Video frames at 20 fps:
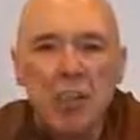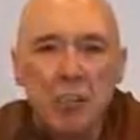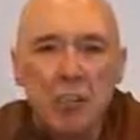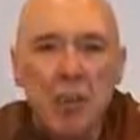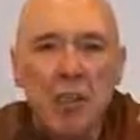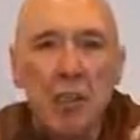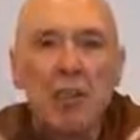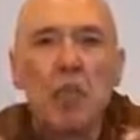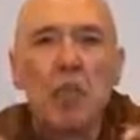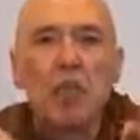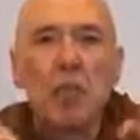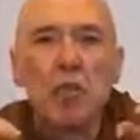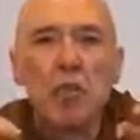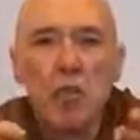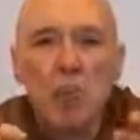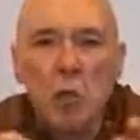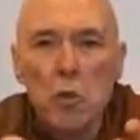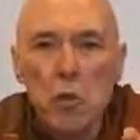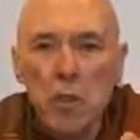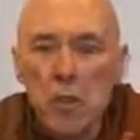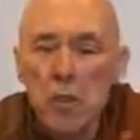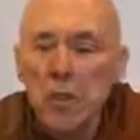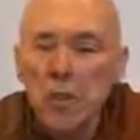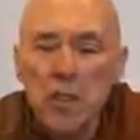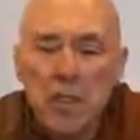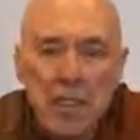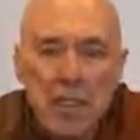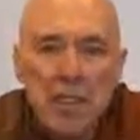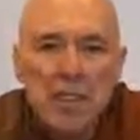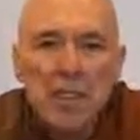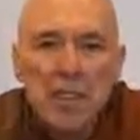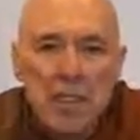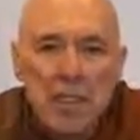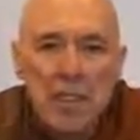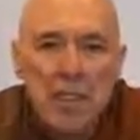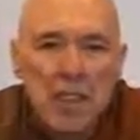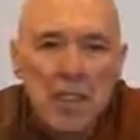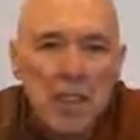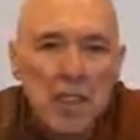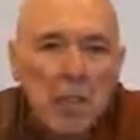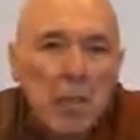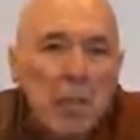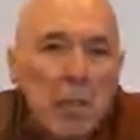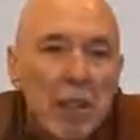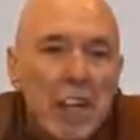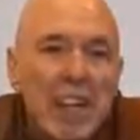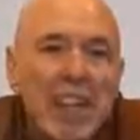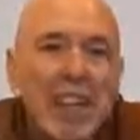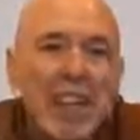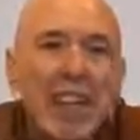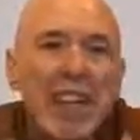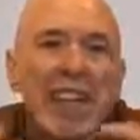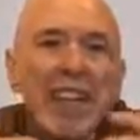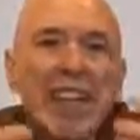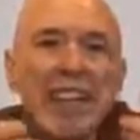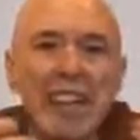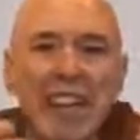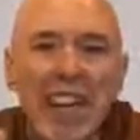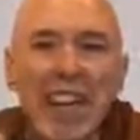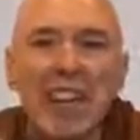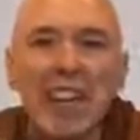but through this beginningless